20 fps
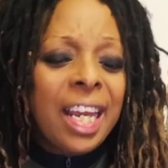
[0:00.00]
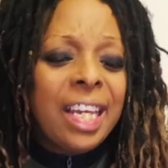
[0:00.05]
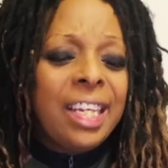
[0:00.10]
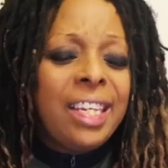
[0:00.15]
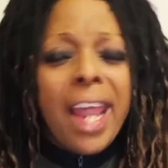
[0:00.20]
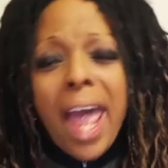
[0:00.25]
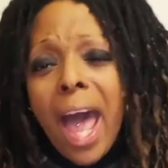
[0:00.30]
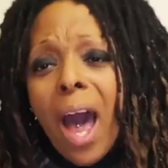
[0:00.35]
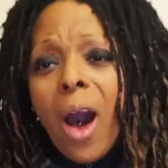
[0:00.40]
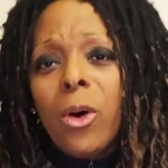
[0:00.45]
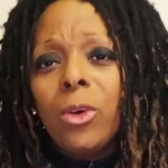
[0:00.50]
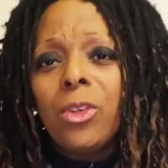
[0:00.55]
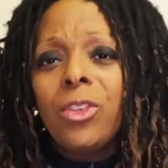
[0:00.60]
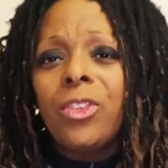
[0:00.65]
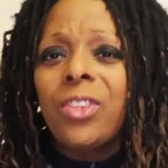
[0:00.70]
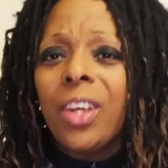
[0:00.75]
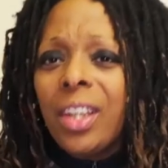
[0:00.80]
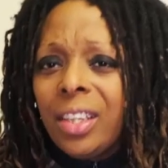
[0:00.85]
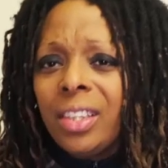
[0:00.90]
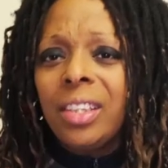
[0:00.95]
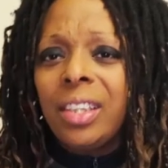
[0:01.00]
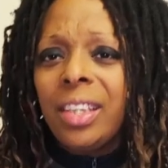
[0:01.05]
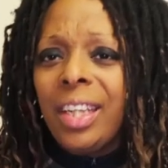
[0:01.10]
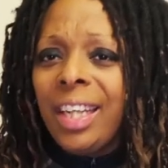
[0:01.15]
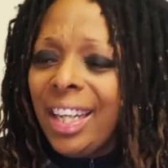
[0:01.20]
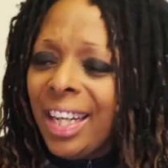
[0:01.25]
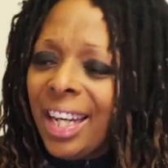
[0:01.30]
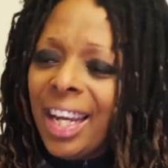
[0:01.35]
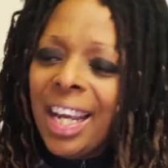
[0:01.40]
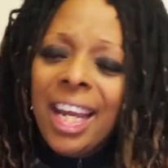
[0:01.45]
now
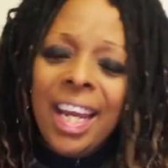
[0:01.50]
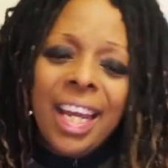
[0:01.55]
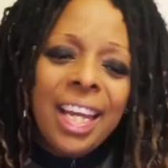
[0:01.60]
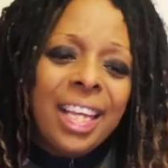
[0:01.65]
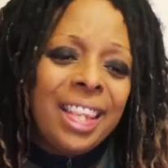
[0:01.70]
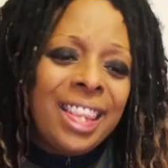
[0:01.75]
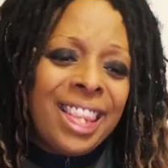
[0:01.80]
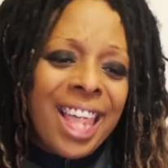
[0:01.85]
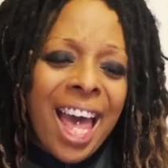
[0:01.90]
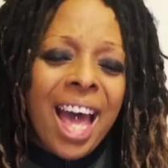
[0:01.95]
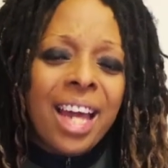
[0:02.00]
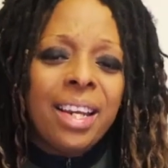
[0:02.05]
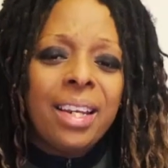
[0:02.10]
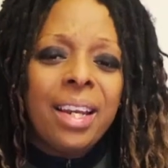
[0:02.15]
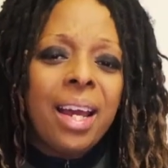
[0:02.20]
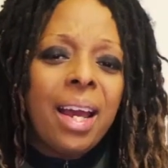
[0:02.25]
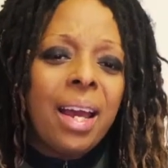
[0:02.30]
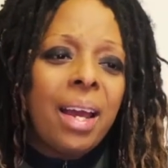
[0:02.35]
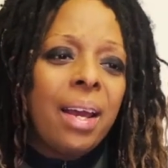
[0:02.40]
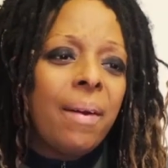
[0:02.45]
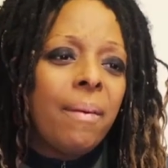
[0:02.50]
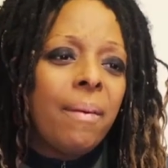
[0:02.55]
suddenly that